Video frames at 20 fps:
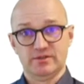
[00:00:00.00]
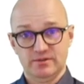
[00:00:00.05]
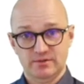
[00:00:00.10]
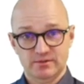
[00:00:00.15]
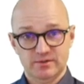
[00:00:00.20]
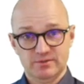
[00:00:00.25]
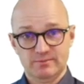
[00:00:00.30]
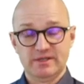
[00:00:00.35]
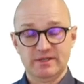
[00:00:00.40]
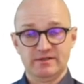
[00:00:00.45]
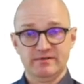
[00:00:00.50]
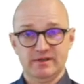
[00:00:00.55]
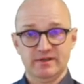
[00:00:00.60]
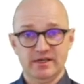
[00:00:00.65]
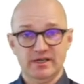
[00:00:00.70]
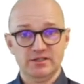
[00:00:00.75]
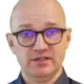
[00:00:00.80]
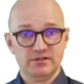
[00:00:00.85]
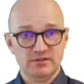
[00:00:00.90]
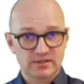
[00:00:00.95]

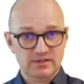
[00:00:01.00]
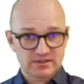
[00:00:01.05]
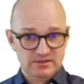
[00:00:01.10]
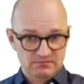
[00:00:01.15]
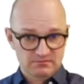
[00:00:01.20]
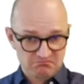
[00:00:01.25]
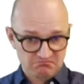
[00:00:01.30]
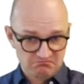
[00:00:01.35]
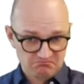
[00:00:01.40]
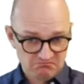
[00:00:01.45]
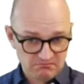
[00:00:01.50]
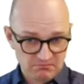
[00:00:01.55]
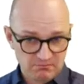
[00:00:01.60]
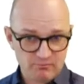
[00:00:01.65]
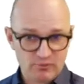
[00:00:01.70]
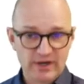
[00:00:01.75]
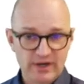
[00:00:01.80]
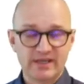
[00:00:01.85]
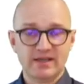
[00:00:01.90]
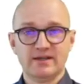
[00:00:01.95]
specification and
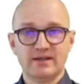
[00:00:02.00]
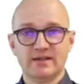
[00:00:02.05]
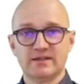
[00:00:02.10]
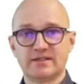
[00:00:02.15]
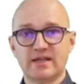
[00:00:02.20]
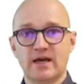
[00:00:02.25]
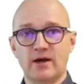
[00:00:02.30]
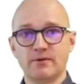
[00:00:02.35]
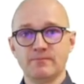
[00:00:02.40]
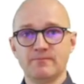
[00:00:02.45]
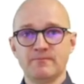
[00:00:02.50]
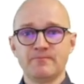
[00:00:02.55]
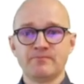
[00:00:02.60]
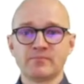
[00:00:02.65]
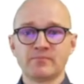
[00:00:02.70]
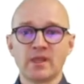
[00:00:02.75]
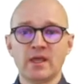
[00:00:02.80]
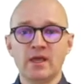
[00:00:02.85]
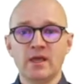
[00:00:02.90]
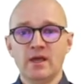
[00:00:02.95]
breaking it down.
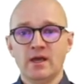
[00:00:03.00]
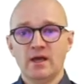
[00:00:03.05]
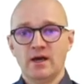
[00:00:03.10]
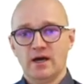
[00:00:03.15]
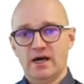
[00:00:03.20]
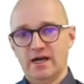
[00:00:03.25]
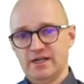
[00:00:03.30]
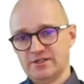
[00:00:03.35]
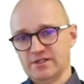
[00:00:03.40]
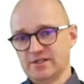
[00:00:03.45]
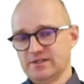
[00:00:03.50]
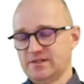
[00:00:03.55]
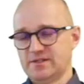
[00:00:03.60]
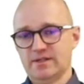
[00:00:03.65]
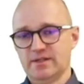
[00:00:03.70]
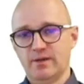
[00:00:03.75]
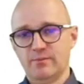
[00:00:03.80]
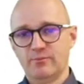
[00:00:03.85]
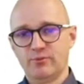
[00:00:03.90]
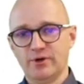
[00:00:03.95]
I just
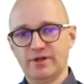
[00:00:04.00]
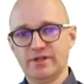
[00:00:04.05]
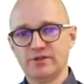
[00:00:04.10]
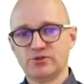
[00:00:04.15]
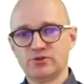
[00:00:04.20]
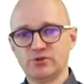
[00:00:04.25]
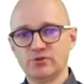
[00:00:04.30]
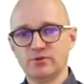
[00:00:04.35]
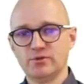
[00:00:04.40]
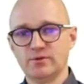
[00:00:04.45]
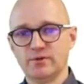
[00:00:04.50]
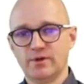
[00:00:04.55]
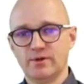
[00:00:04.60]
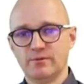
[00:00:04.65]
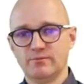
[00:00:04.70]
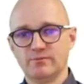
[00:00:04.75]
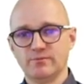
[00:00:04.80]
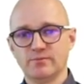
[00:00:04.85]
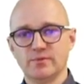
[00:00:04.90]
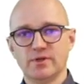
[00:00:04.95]
put into
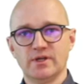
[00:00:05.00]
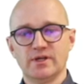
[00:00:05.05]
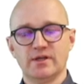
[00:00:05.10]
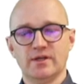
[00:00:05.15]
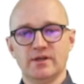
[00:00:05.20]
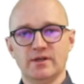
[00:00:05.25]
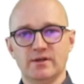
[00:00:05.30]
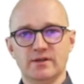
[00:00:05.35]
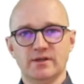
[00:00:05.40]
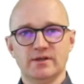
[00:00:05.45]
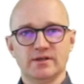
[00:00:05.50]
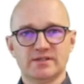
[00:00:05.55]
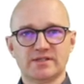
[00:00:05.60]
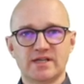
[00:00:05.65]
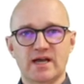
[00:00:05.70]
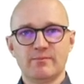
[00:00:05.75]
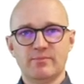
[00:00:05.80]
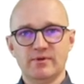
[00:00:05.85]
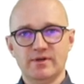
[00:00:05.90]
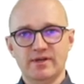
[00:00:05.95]
an
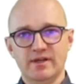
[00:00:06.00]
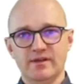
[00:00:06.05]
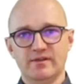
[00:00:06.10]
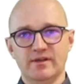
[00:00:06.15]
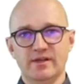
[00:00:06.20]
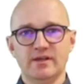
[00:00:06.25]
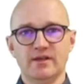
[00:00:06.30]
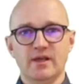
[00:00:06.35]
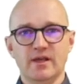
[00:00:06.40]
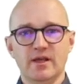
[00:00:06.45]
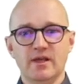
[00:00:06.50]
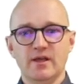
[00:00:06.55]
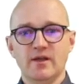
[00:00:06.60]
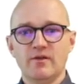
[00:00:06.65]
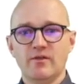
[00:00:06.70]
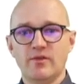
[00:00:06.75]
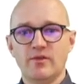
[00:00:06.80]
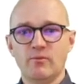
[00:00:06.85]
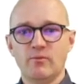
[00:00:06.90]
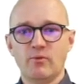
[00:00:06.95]
example here the
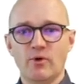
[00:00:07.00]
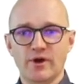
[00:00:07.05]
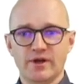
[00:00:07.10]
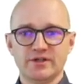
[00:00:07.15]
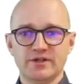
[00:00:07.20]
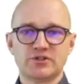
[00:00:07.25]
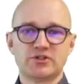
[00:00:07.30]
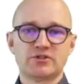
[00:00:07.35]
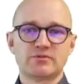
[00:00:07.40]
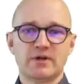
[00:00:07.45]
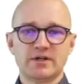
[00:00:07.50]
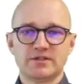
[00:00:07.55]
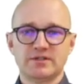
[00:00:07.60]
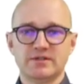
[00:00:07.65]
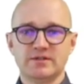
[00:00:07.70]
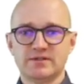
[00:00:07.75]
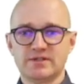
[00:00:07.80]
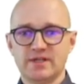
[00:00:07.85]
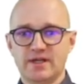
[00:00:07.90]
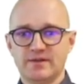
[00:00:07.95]
work
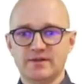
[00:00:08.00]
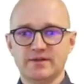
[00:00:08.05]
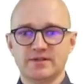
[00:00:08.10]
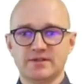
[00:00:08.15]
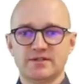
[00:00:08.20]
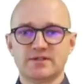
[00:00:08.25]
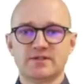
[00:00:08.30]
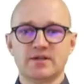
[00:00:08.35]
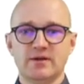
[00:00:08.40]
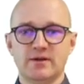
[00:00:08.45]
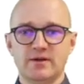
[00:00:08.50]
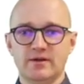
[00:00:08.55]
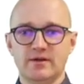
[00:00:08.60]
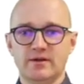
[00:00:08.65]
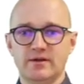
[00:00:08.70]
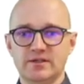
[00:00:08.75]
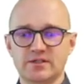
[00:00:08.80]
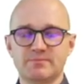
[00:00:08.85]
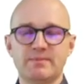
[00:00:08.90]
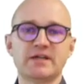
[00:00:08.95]
instructions and the
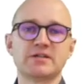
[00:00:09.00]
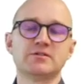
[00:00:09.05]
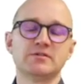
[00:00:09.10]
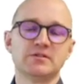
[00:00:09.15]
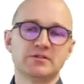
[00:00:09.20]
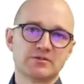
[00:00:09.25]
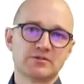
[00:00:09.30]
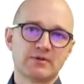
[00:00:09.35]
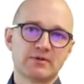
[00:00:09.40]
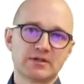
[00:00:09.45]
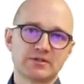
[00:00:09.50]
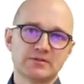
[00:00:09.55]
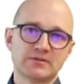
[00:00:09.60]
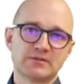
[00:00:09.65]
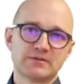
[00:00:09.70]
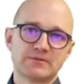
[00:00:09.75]
inspection instructions.